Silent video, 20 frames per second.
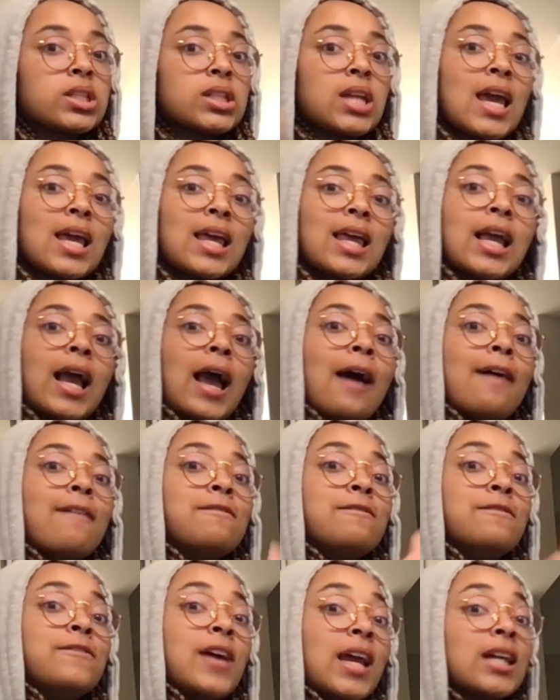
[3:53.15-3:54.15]
taking
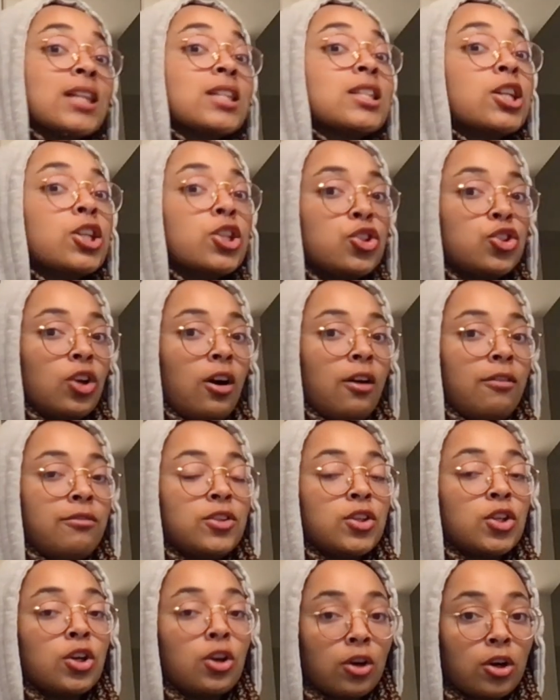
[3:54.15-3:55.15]
advantage of
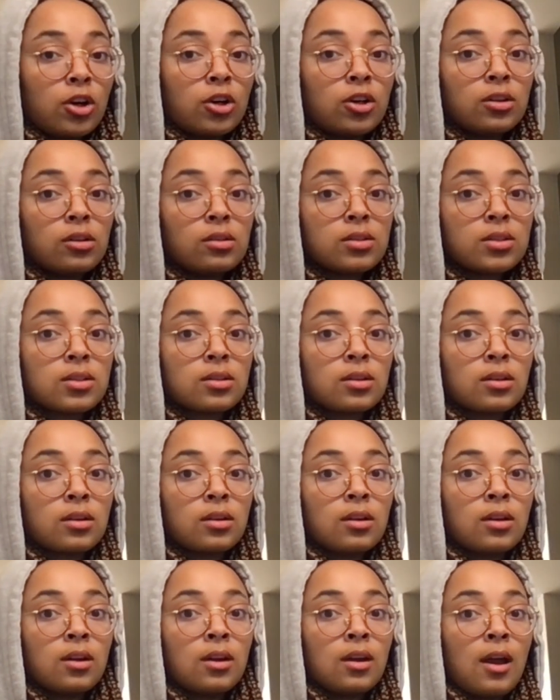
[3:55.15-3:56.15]
the girls
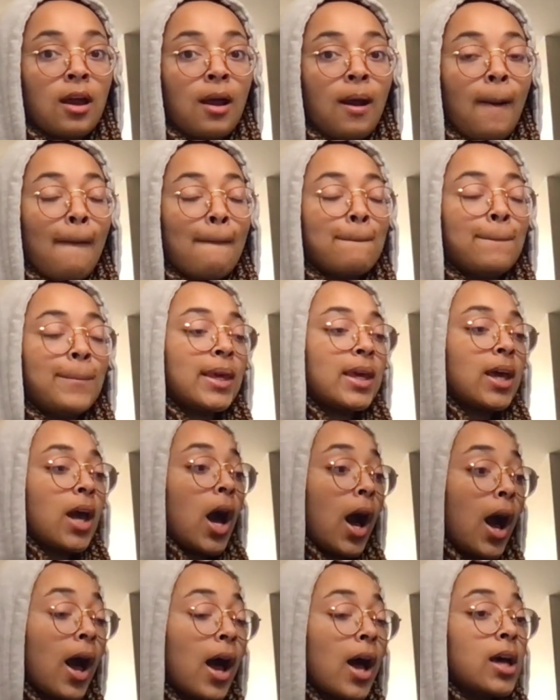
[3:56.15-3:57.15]

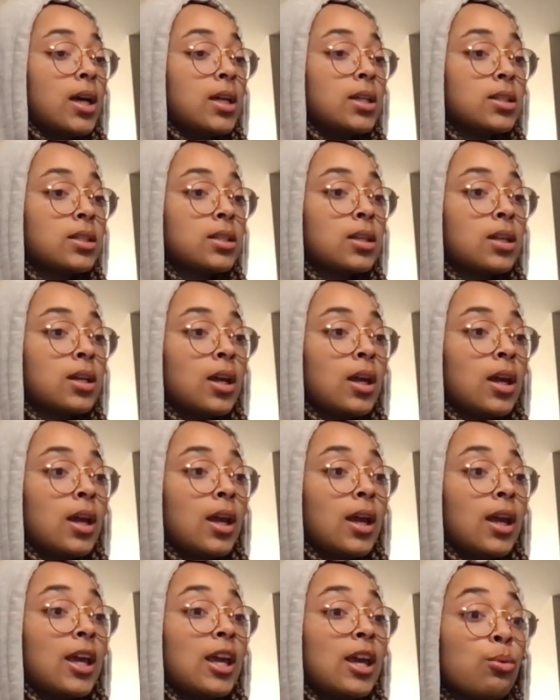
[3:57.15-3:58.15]
because
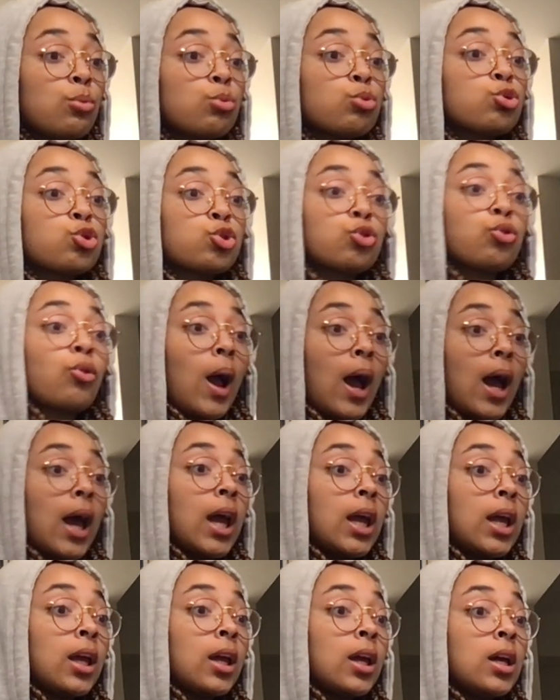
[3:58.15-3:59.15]
he was
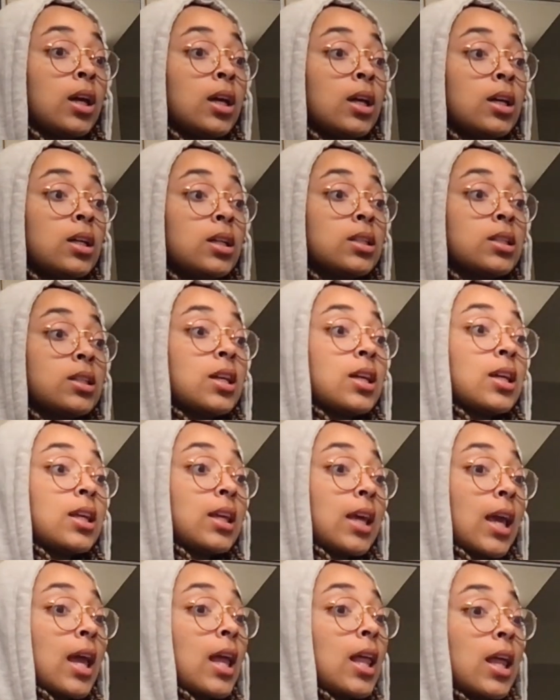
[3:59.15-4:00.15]
trying to
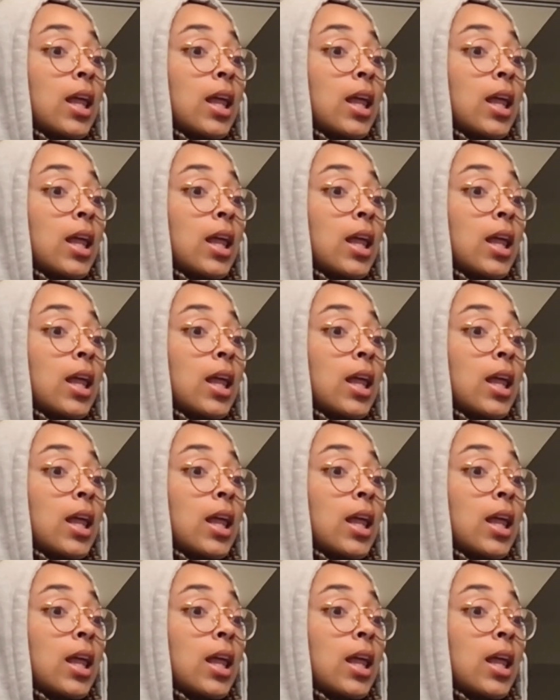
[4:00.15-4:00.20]
get